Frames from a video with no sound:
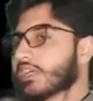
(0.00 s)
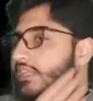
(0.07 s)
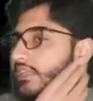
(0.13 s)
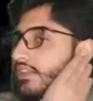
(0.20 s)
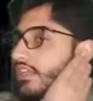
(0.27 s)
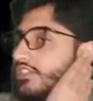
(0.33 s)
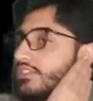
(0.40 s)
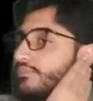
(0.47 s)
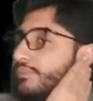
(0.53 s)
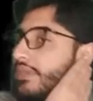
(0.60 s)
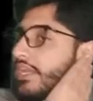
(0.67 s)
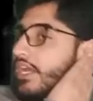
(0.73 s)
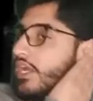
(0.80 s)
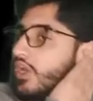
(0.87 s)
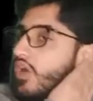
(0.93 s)
The
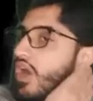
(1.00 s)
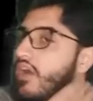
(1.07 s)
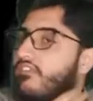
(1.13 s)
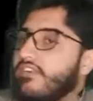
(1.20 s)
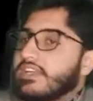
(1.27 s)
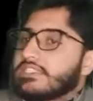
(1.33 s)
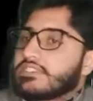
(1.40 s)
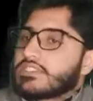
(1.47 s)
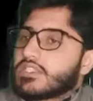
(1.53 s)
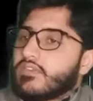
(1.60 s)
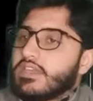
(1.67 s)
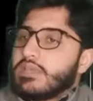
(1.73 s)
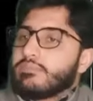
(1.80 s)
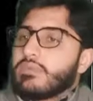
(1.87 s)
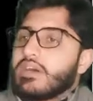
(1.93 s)
speed of a
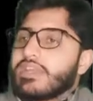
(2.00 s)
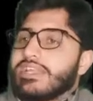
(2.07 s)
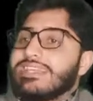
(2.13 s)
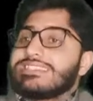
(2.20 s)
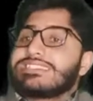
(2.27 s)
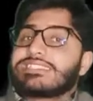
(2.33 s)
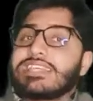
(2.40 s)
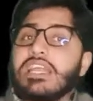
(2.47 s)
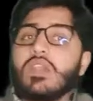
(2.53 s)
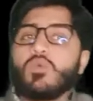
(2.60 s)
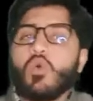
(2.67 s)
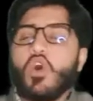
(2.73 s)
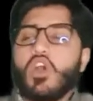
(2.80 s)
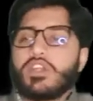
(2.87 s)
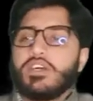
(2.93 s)
swimmer in still
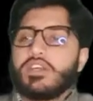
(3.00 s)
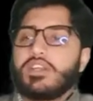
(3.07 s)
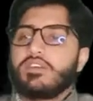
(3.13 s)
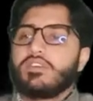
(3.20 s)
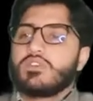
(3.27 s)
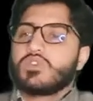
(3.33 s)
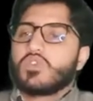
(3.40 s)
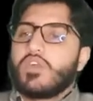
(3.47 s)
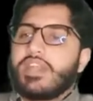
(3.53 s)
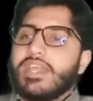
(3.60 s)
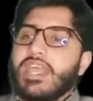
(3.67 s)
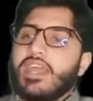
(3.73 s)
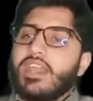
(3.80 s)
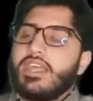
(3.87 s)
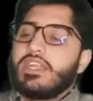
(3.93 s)
water. So what I
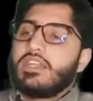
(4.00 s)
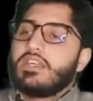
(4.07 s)
can write?